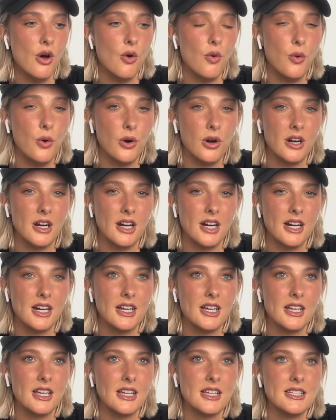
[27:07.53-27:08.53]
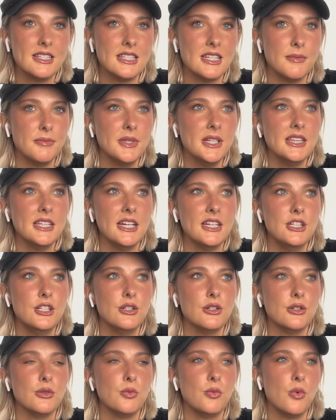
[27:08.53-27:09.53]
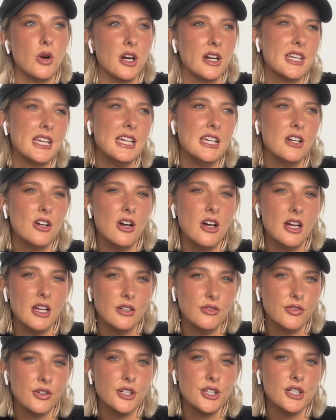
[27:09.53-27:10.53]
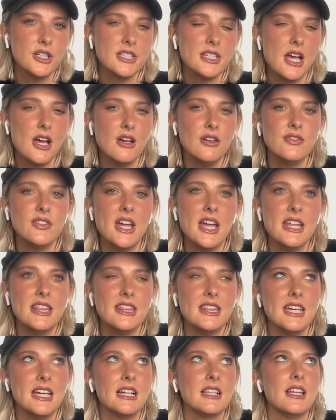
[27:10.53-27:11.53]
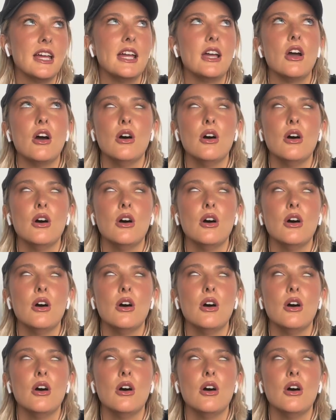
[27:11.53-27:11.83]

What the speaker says: or something that you're working on for yourself and think like,